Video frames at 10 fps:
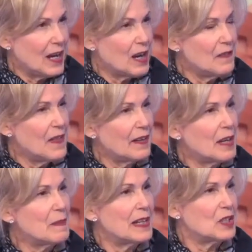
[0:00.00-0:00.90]
are
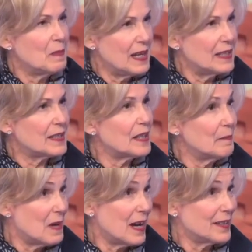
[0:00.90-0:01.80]
very much based
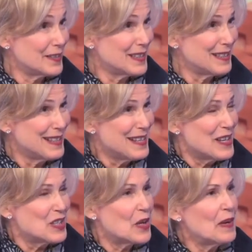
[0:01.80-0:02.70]
on models.
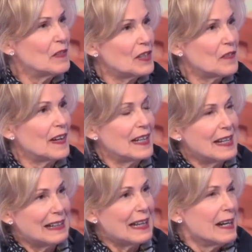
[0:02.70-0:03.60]
So we've looked very
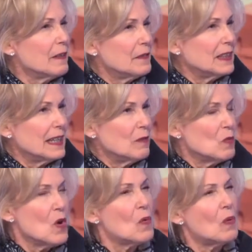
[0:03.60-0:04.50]
carefully at
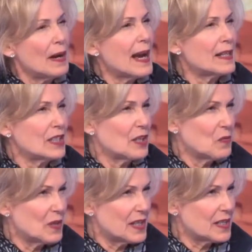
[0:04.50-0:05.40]
what actually
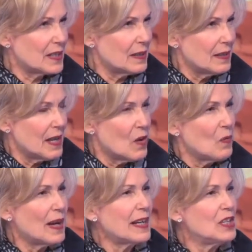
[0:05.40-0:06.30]
works.
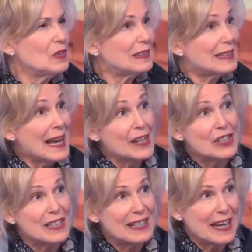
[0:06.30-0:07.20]
What can you layer
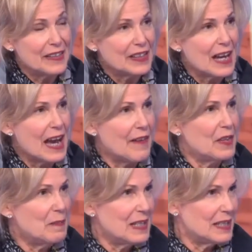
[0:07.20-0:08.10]
together to have
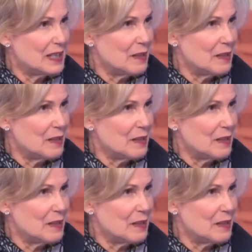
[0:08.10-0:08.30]
the biggest